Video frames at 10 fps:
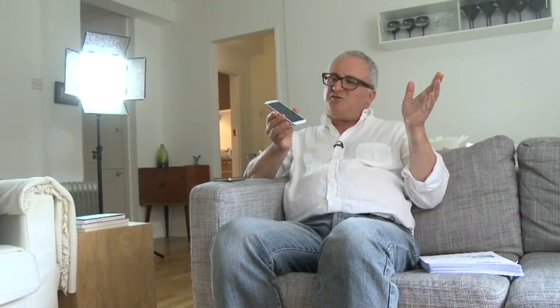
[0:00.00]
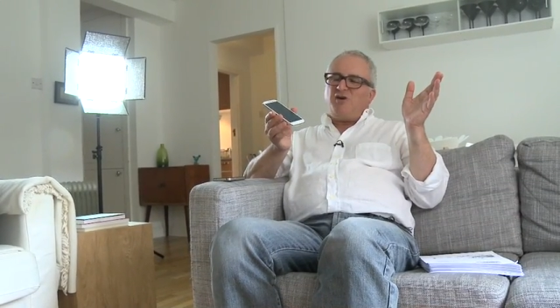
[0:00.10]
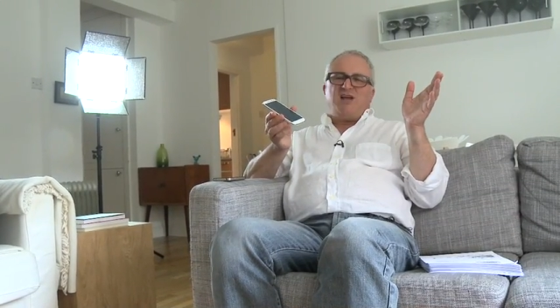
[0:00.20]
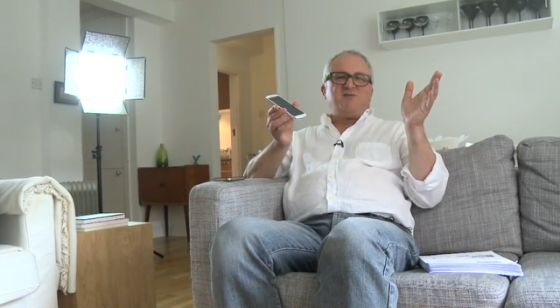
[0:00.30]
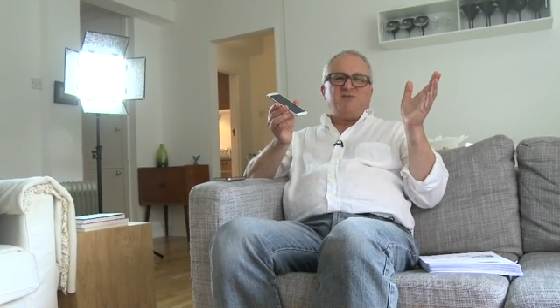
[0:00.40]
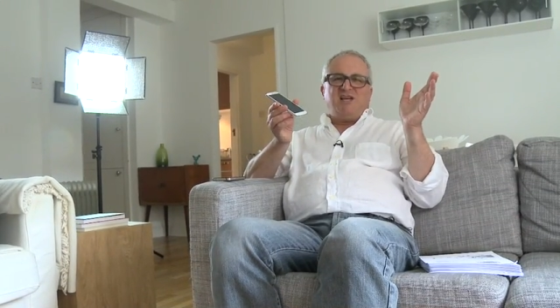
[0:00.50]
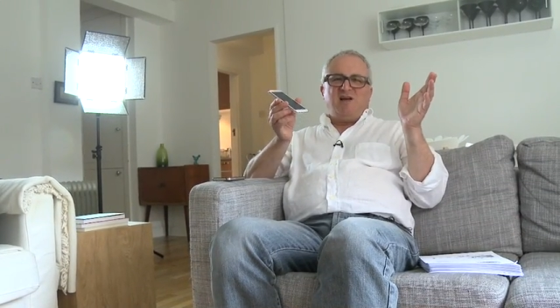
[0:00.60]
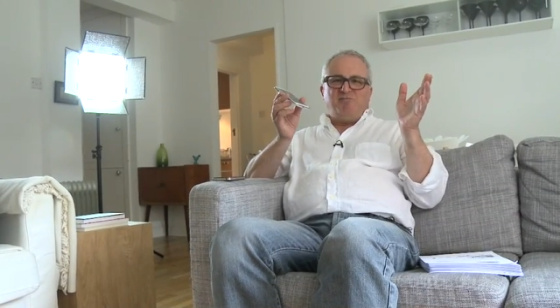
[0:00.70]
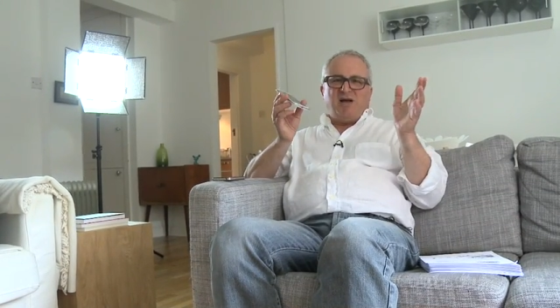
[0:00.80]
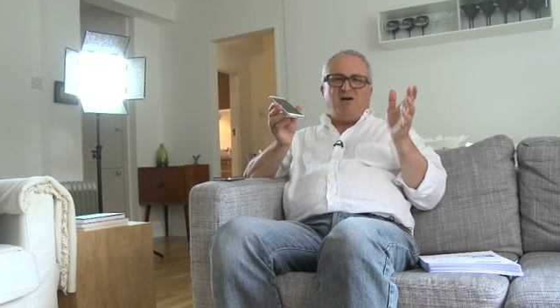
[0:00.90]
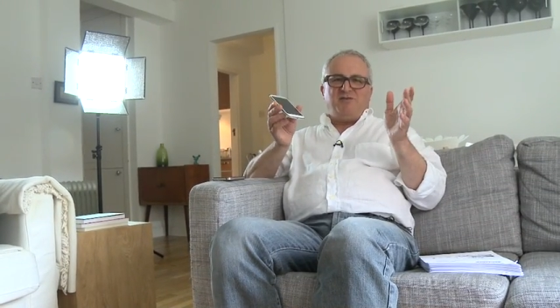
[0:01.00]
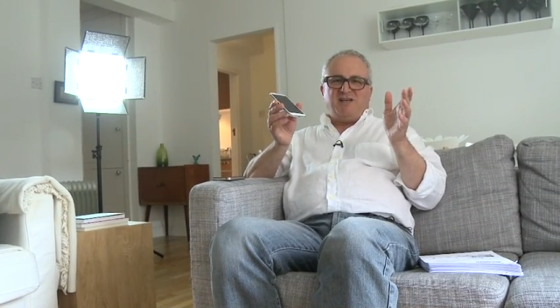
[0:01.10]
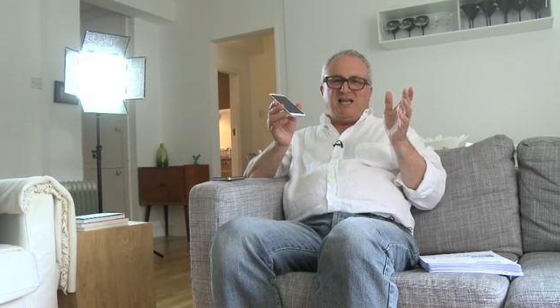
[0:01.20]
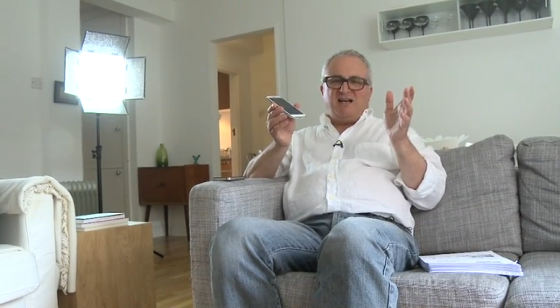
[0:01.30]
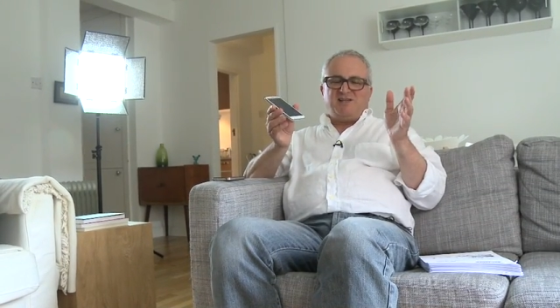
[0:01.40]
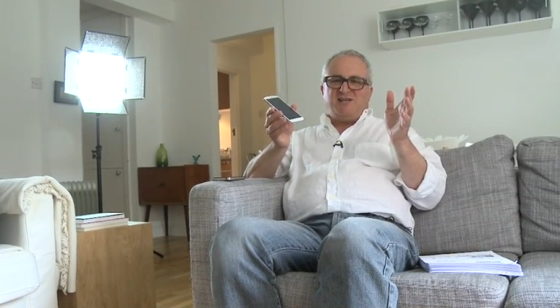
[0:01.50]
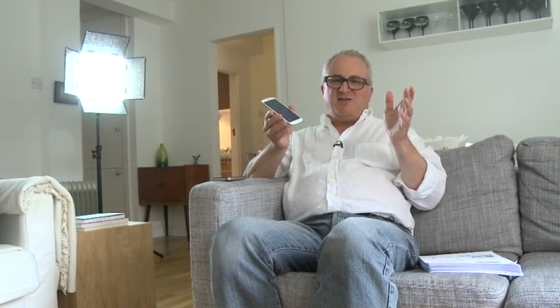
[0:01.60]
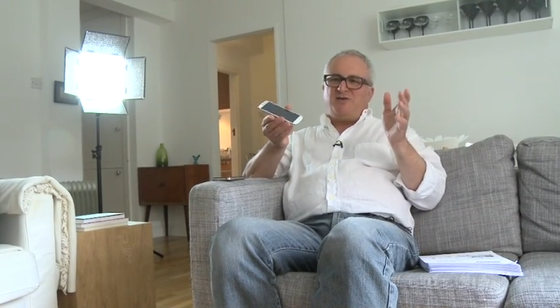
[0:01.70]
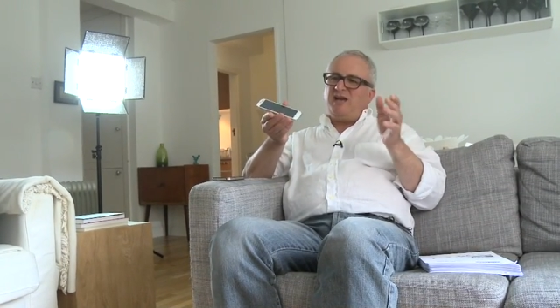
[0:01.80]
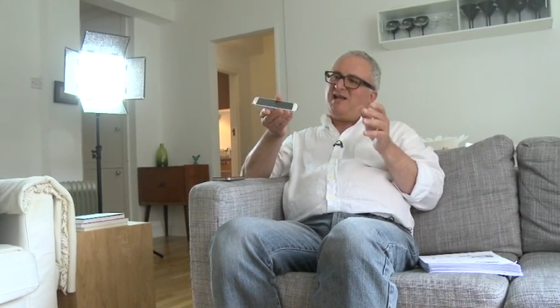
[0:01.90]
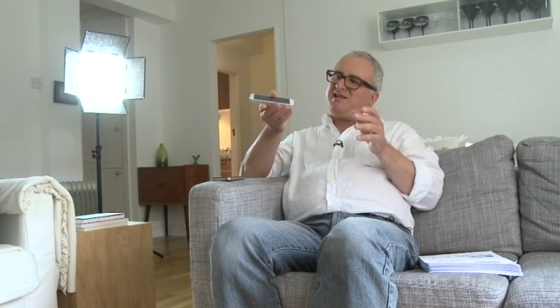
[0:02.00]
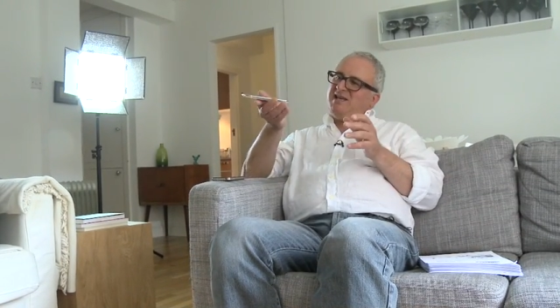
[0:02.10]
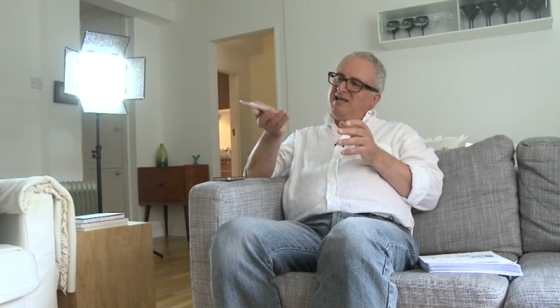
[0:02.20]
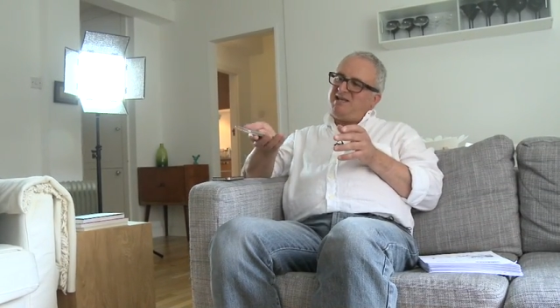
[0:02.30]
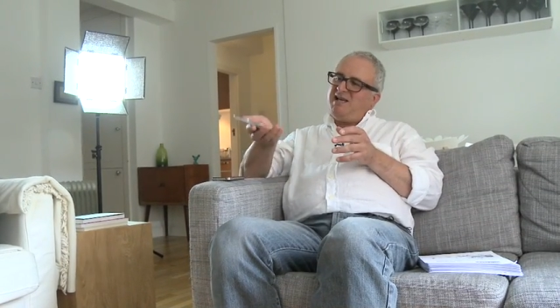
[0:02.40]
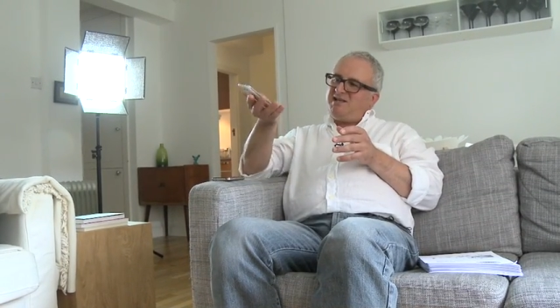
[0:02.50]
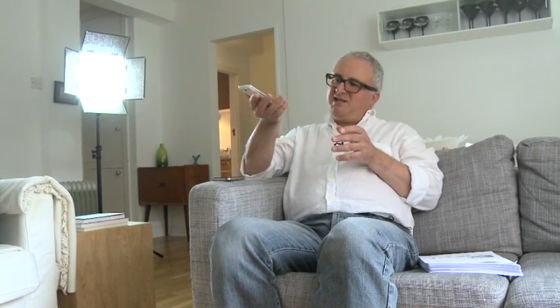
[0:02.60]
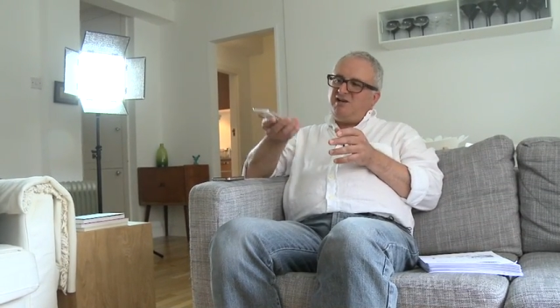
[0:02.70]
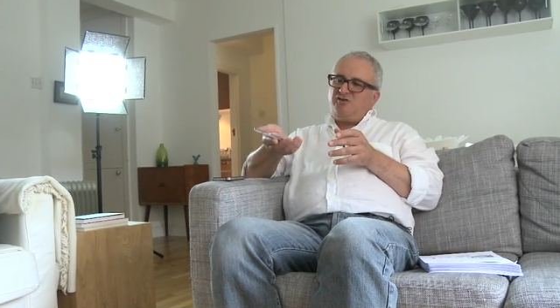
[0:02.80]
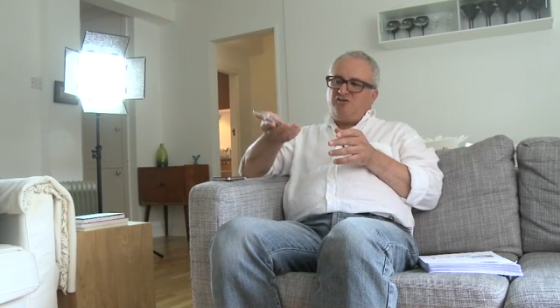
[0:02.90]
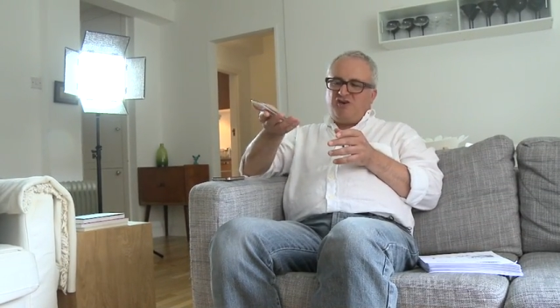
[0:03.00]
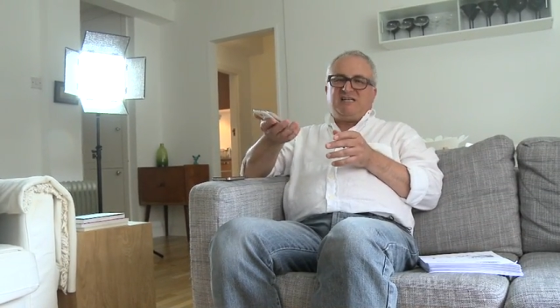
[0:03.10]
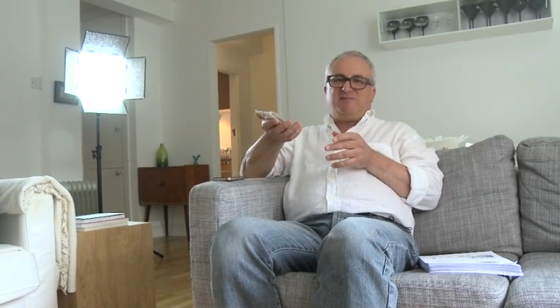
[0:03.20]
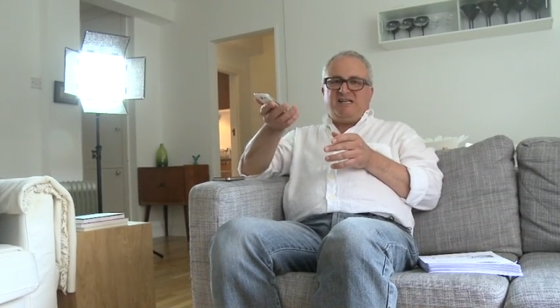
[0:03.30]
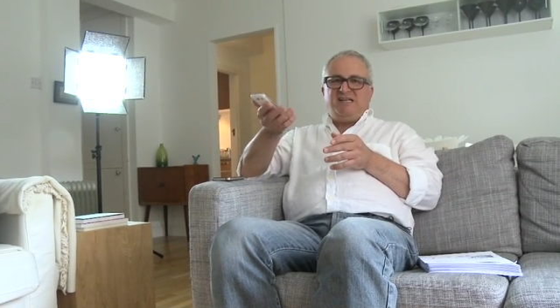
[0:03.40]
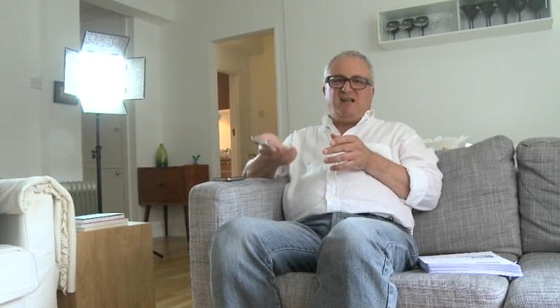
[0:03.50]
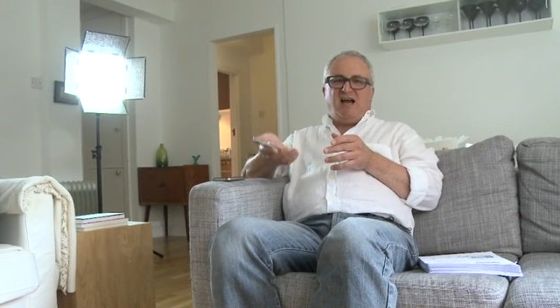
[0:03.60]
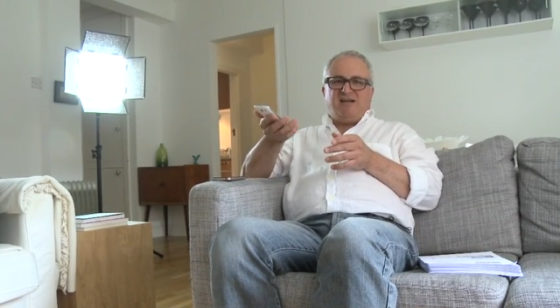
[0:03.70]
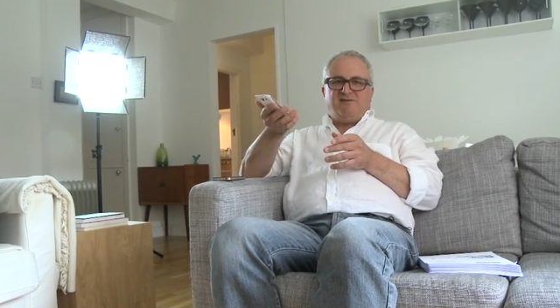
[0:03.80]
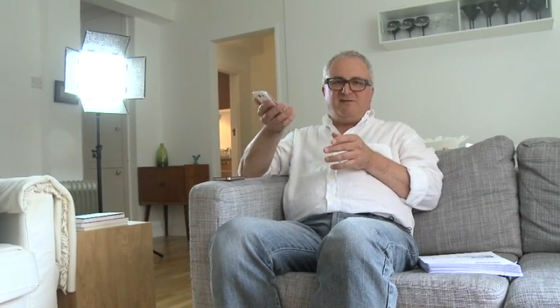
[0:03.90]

strikes me about the Galaxy 3S is it's an incredibly light